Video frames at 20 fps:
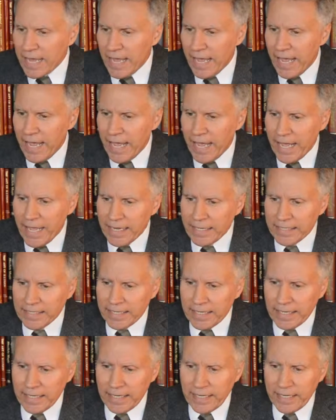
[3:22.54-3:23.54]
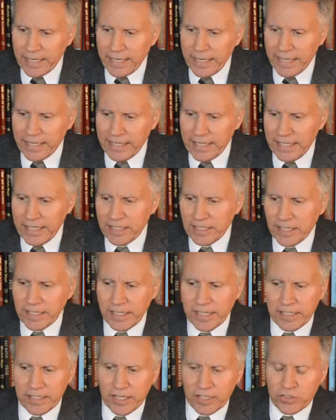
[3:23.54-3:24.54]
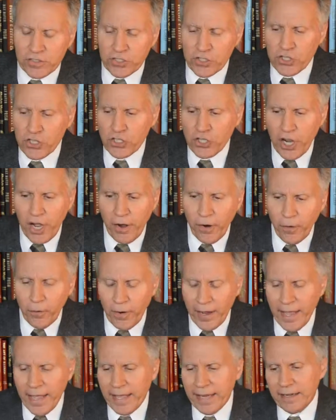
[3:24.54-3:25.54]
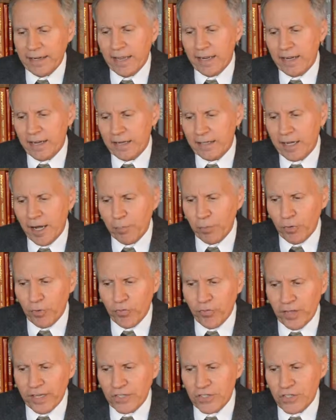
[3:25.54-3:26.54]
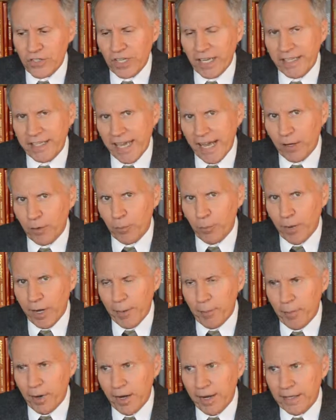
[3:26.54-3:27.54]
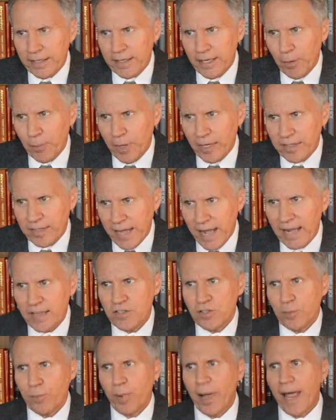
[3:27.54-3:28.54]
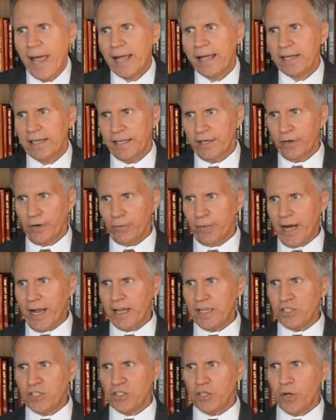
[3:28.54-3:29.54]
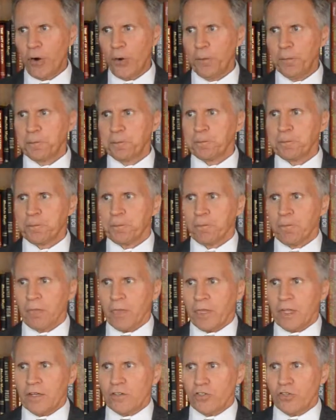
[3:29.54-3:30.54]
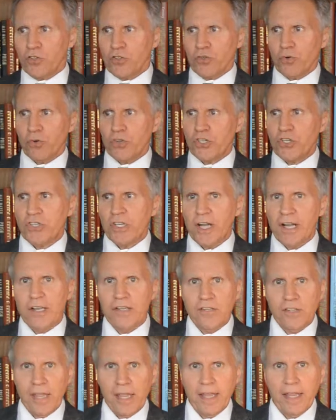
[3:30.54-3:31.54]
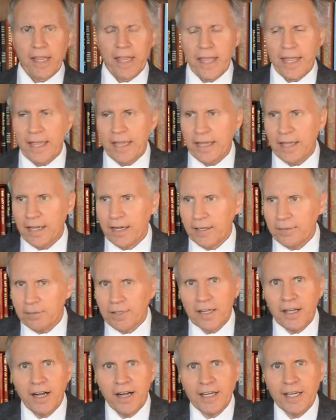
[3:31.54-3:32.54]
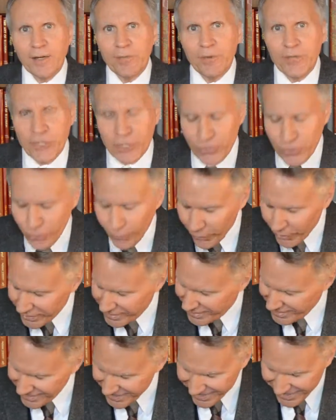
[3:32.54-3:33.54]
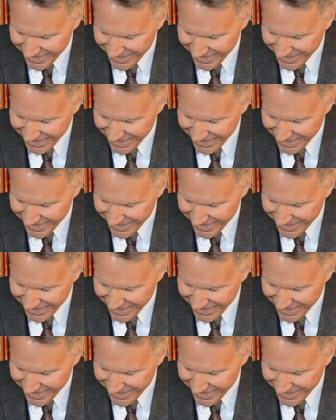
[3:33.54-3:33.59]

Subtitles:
and he does his show, and a couple of things stand out in my mind. Now, my dad's the pack leader, right? So George does a cut and restored.